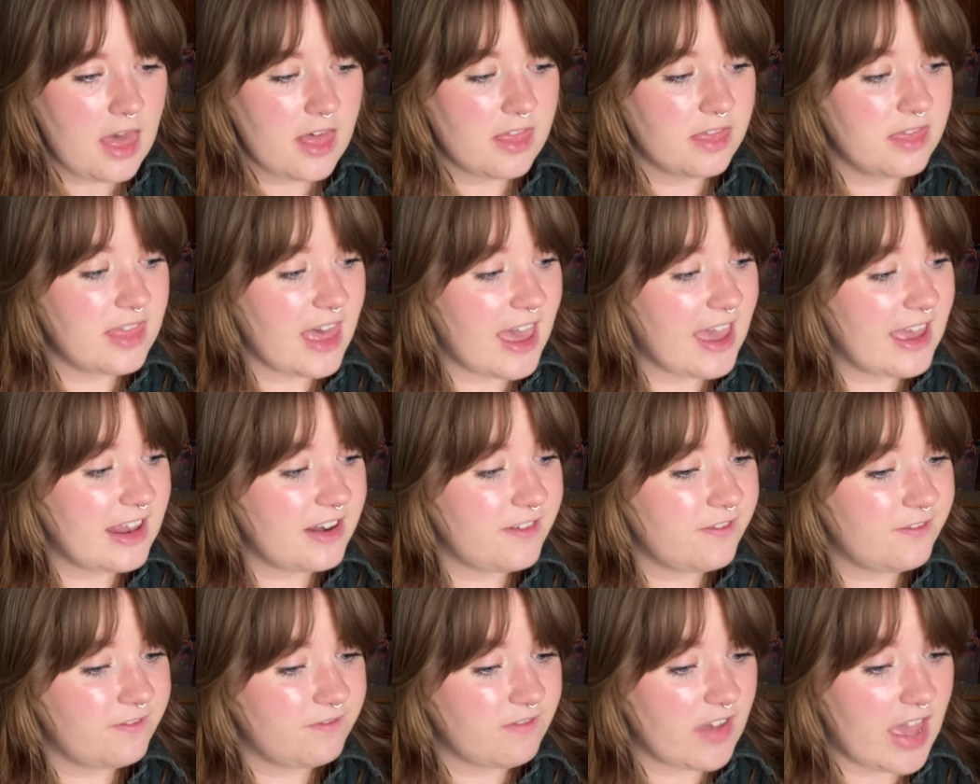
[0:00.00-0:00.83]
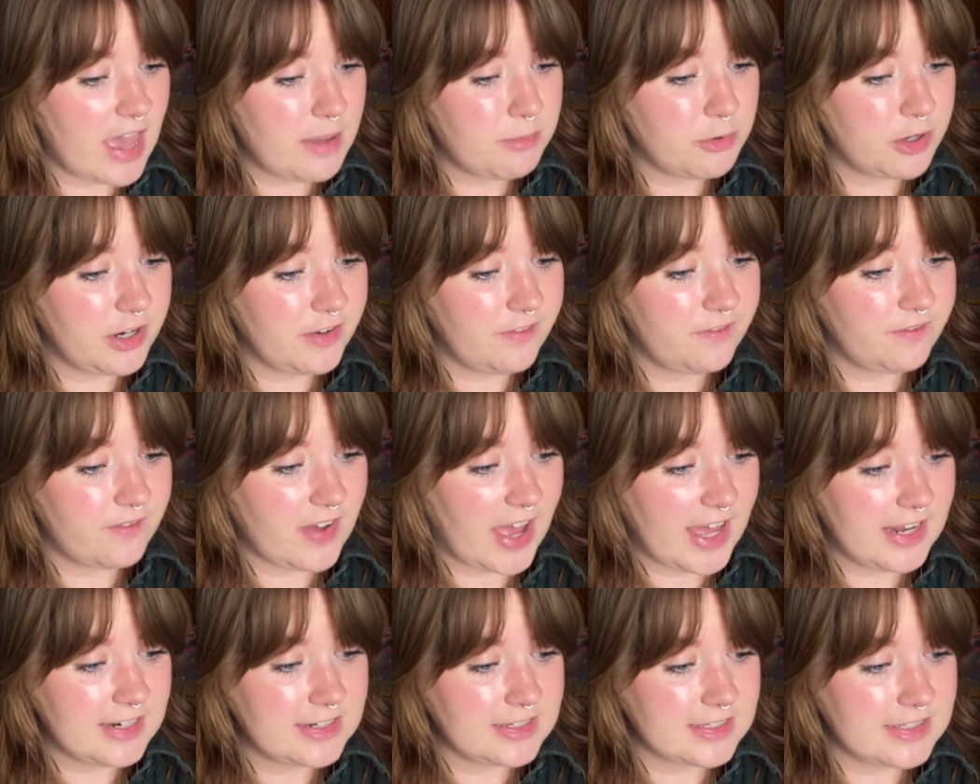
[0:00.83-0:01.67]
Then February,
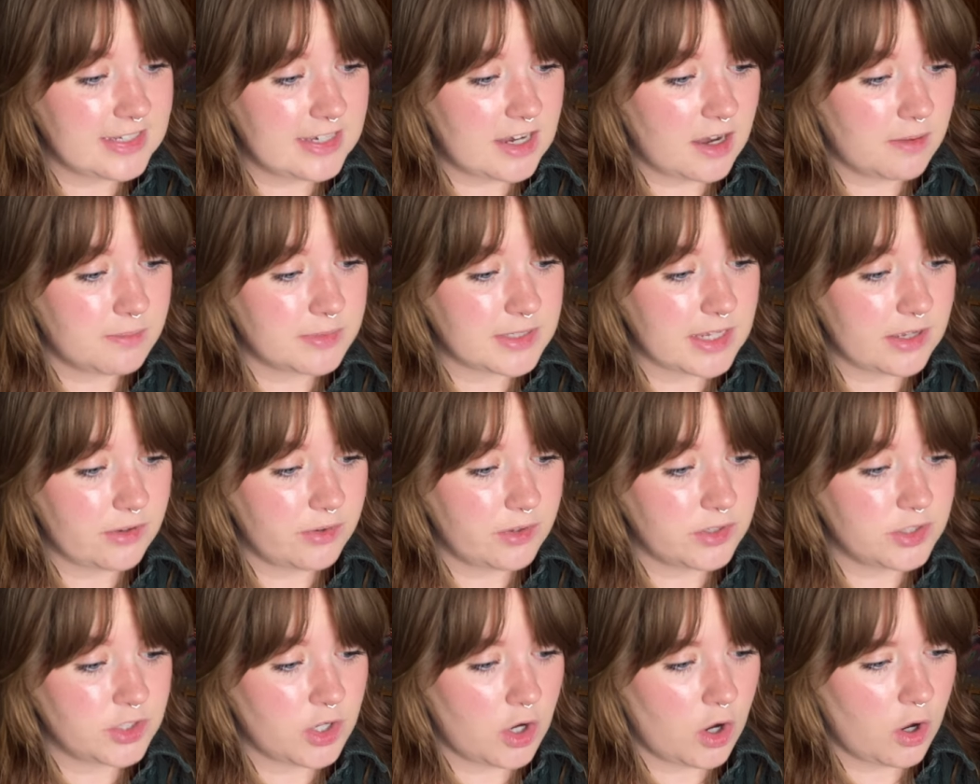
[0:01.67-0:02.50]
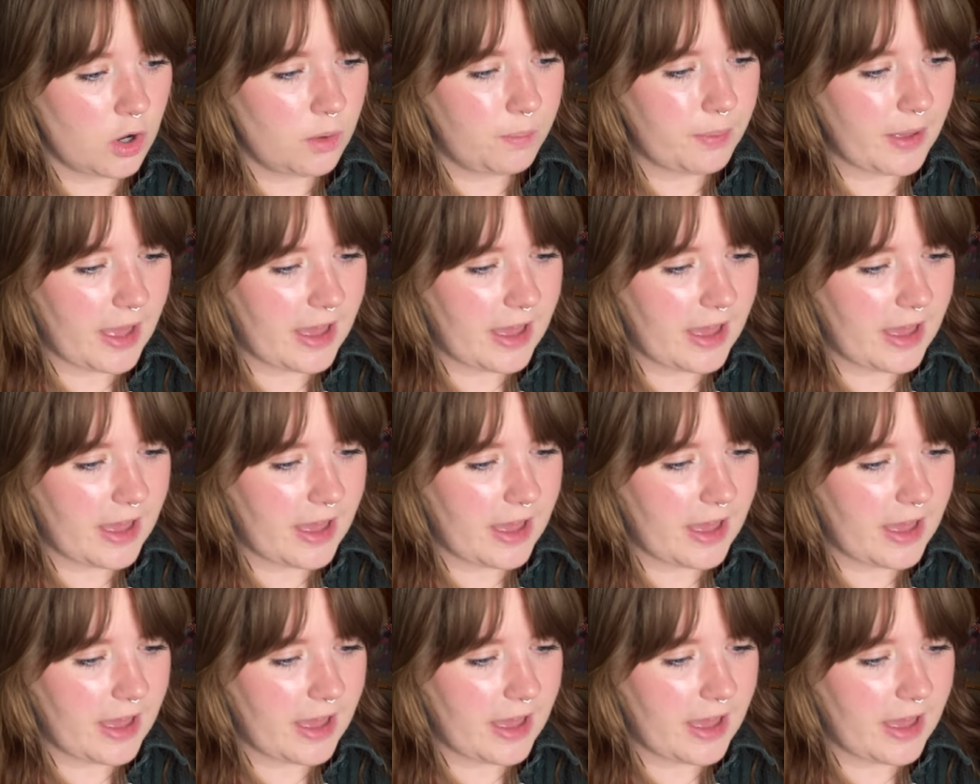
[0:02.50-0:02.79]
fantasy comes out on top,